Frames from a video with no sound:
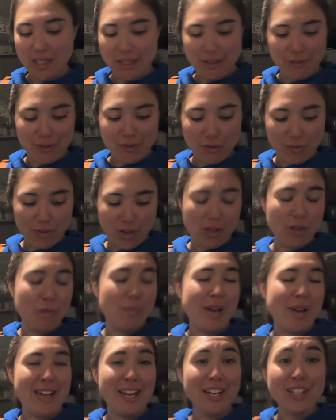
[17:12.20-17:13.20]
if you followed
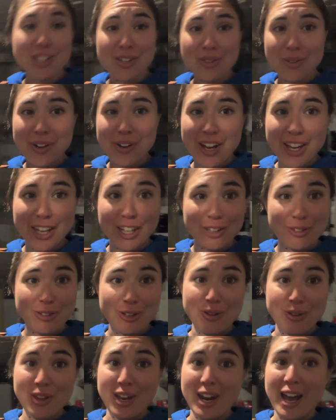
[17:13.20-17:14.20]
my AT through hike, you
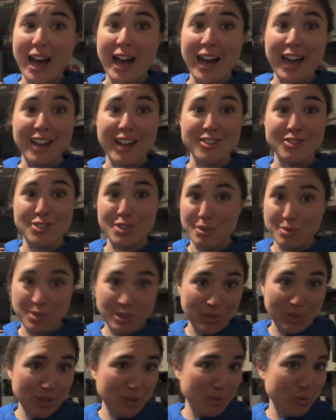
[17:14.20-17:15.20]
know that I don't do
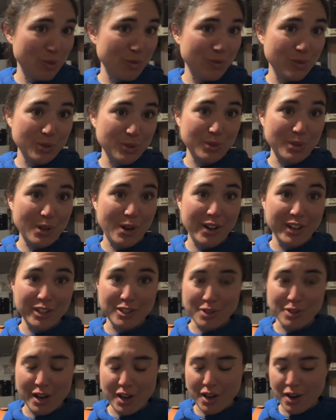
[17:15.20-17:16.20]
good with food on
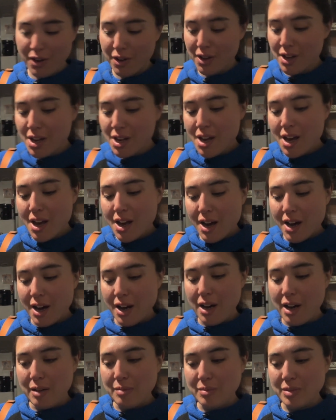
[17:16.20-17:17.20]
trail.
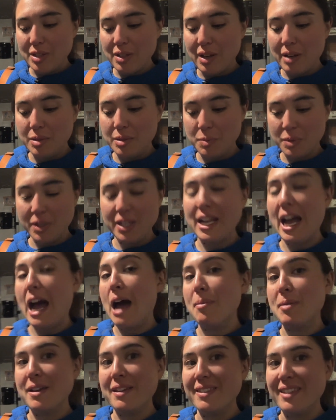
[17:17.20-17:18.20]
So I was pretty
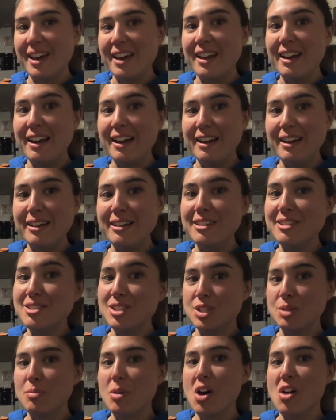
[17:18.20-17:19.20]
happy that I
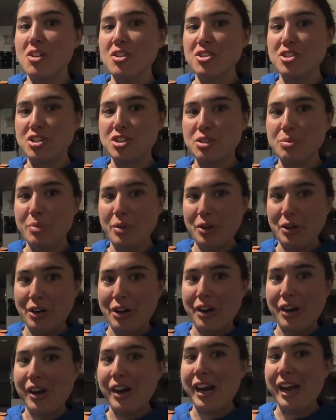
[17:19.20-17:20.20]
demolished a
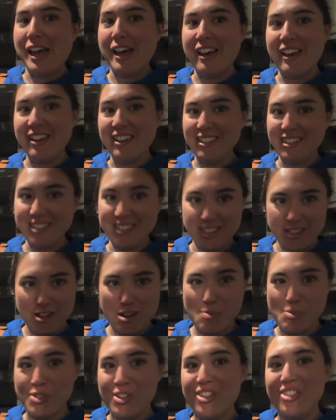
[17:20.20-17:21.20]
burger and a
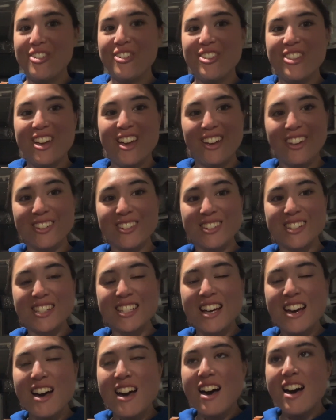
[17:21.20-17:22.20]
couple other things.
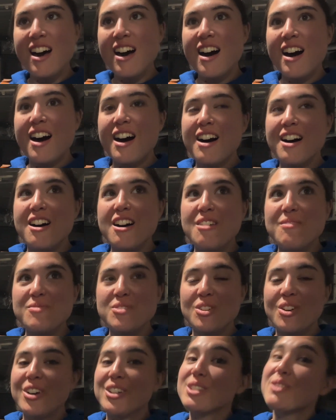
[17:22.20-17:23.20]

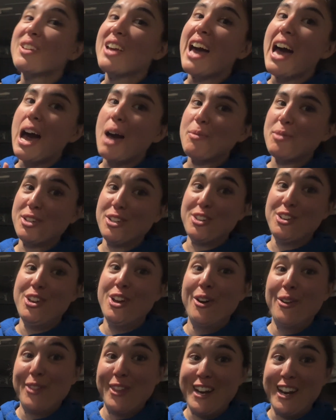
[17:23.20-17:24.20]
You'll also be happy to
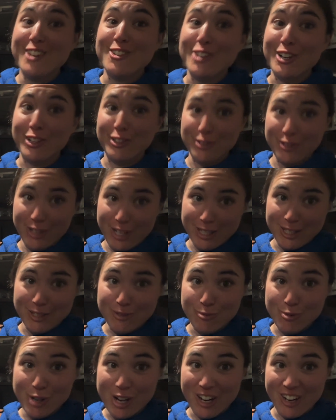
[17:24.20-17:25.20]
know that I drink lots
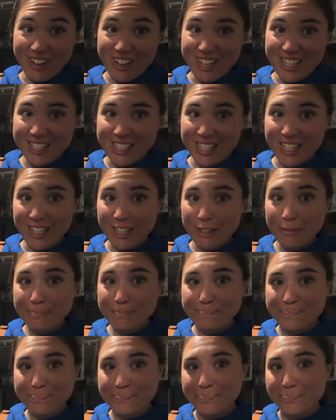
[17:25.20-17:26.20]
of water at dinner.
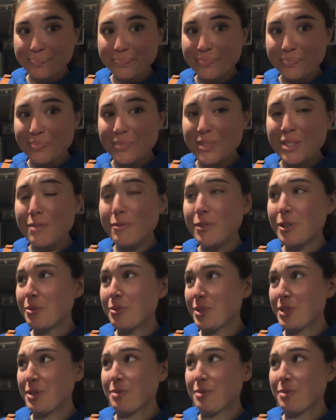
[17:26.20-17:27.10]
But it